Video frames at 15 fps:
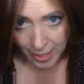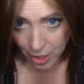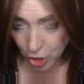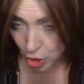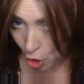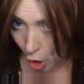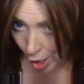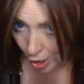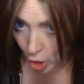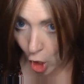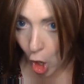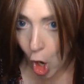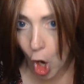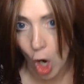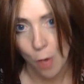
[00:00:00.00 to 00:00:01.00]
a dark
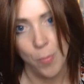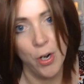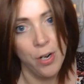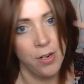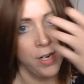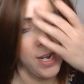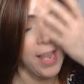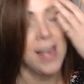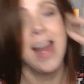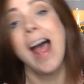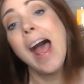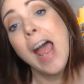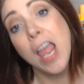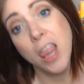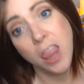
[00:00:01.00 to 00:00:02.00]
auburn, and
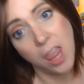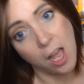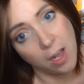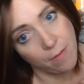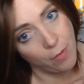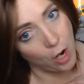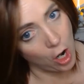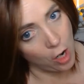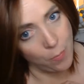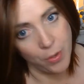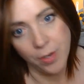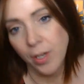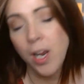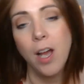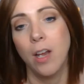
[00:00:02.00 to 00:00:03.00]
I love
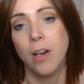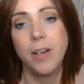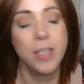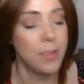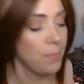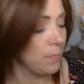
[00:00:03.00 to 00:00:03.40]
auburn color. It's